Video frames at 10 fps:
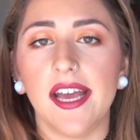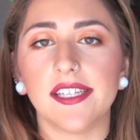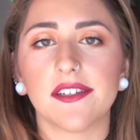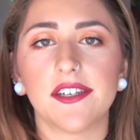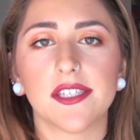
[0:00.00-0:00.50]

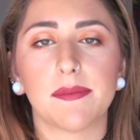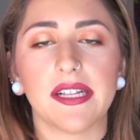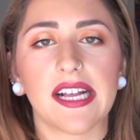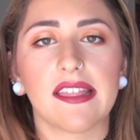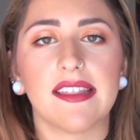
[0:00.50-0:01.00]
And so I just put
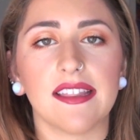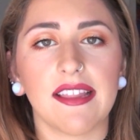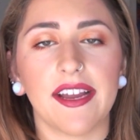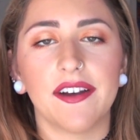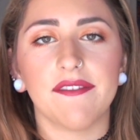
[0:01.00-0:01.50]
like a thin
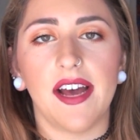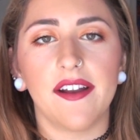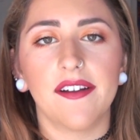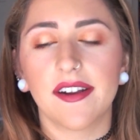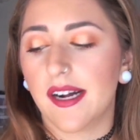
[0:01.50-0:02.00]
layer of that
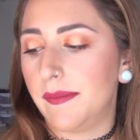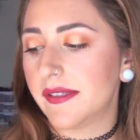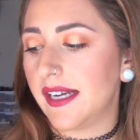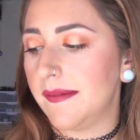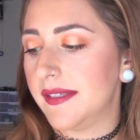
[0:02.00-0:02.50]
on a couple
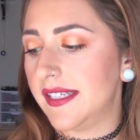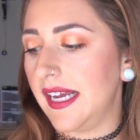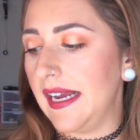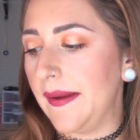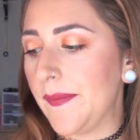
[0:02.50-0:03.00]
times a
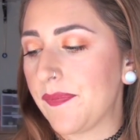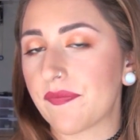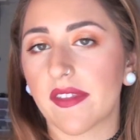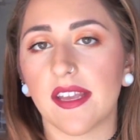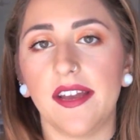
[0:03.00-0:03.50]
day.
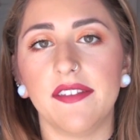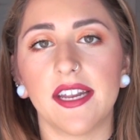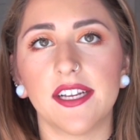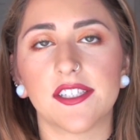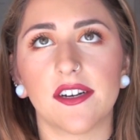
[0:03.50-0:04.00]
And
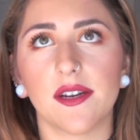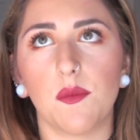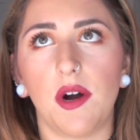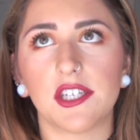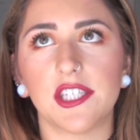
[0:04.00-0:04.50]
then I started
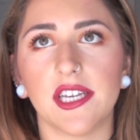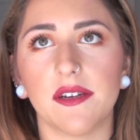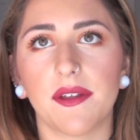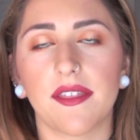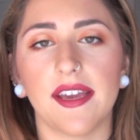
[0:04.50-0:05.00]
washing it
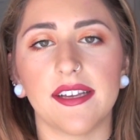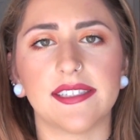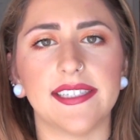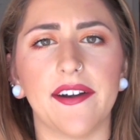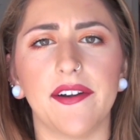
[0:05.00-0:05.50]
with like
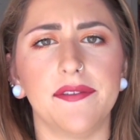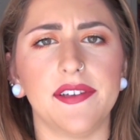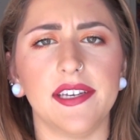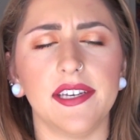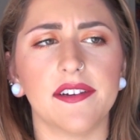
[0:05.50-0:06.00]

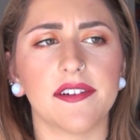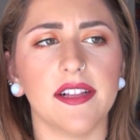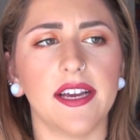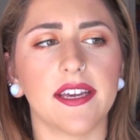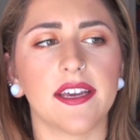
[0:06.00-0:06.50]
CeraVe or
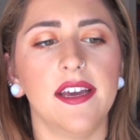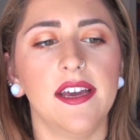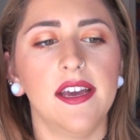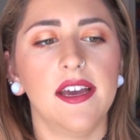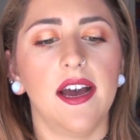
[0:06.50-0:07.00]
like,
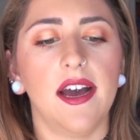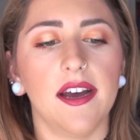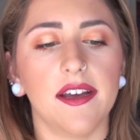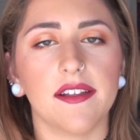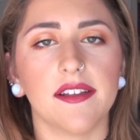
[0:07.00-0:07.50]

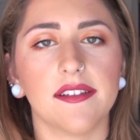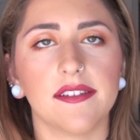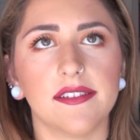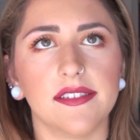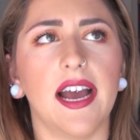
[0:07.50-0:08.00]

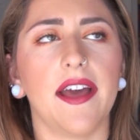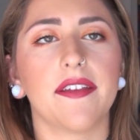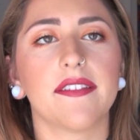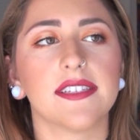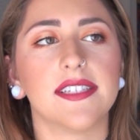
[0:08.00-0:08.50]
yeah, I
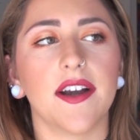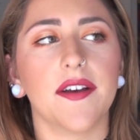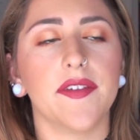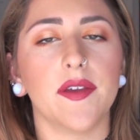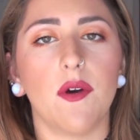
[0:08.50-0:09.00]
think the
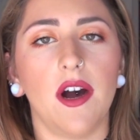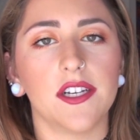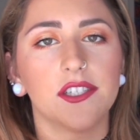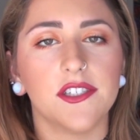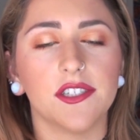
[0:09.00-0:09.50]
CeraVe
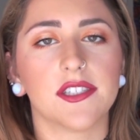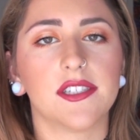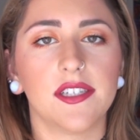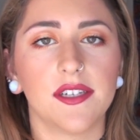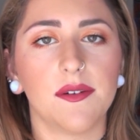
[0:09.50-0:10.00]
wash, and
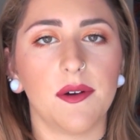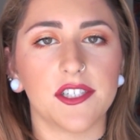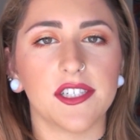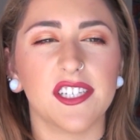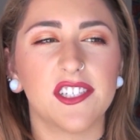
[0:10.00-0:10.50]
just
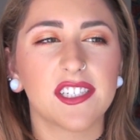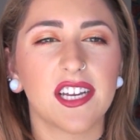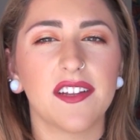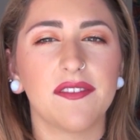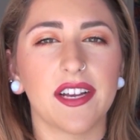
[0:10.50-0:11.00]
washing it. Just
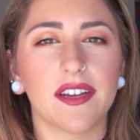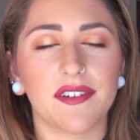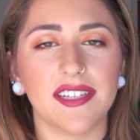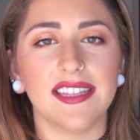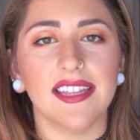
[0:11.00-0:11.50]
kind of like a
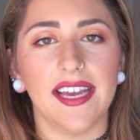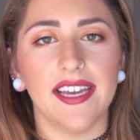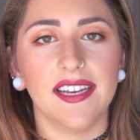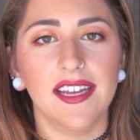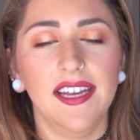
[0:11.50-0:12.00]
really
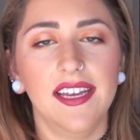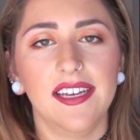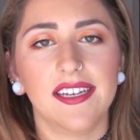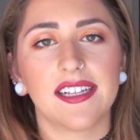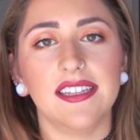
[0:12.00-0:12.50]
light
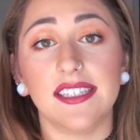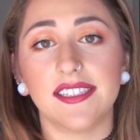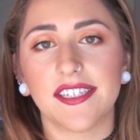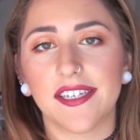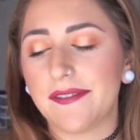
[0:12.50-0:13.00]

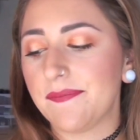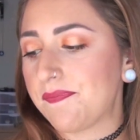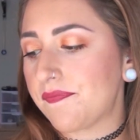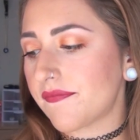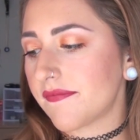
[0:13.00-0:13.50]
cleanser.
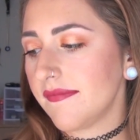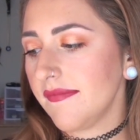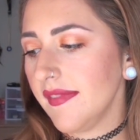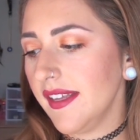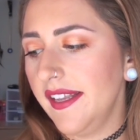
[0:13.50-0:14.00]

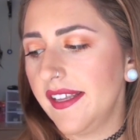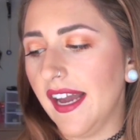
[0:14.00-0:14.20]
And